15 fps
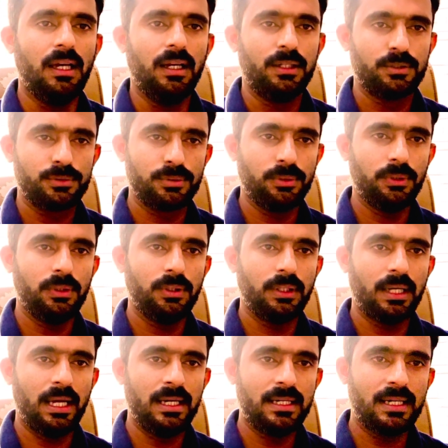So
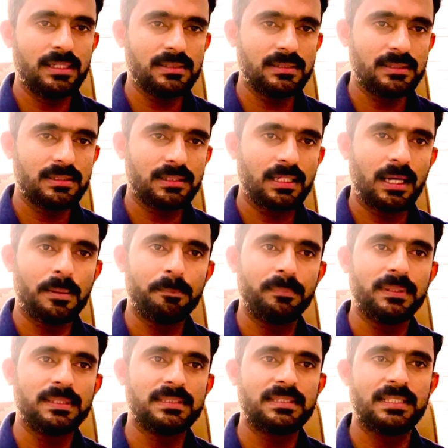it is
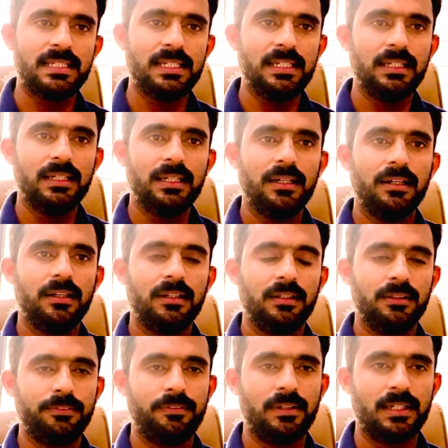compulsory
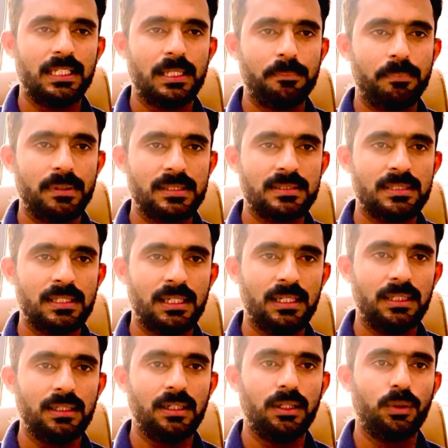for the
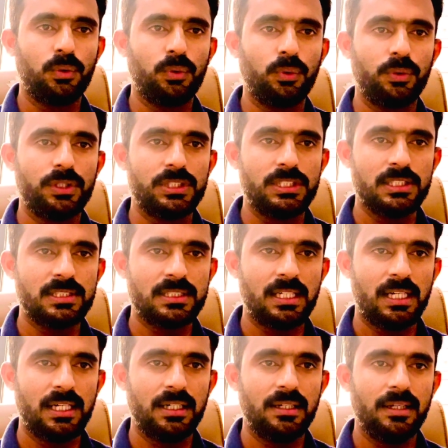person to
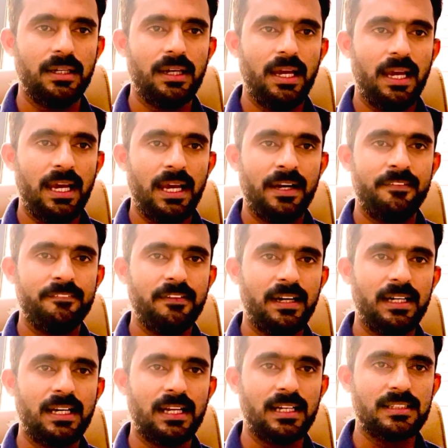register in
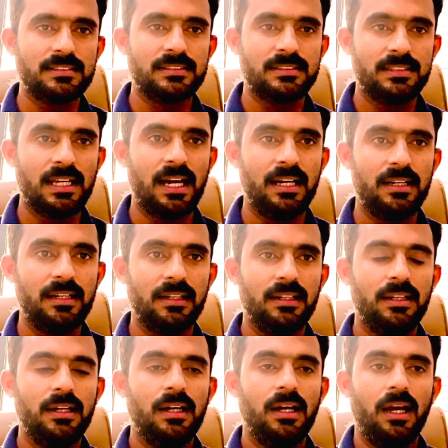VAT tax that
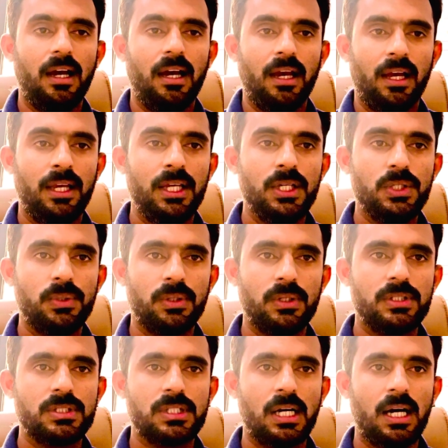he
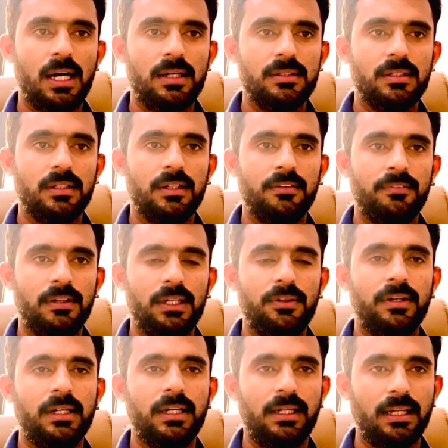should charge
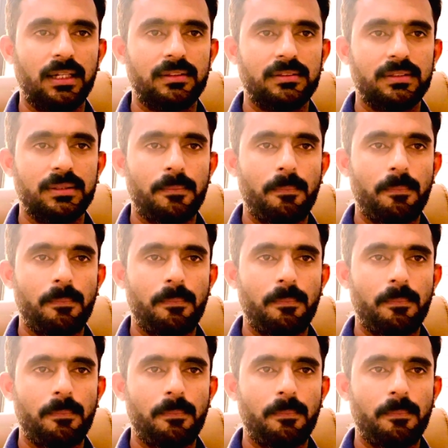value-added tax.